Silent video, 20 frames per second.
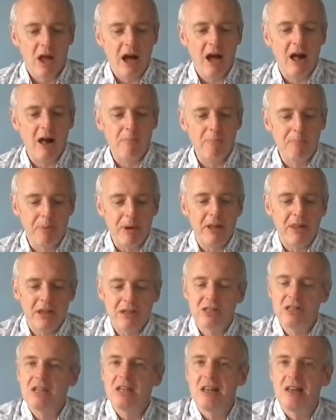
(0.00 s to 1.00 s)
uh, but
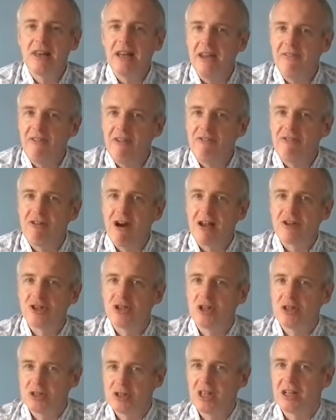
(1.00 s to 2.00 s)
there's this leafy
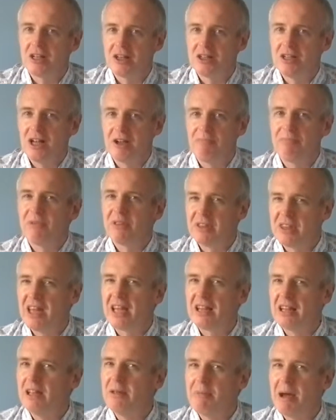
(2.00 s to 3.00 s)
freshness that um,
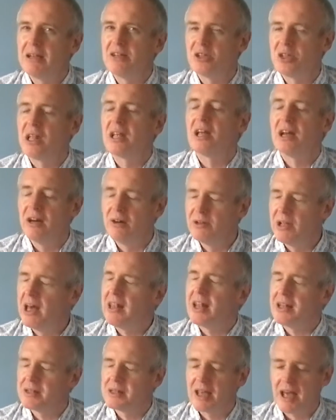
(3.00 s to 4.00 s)
think, you makes you think, oh
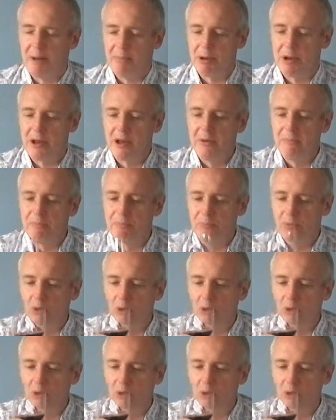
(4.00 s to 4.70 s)
yeah, that's Cabernet.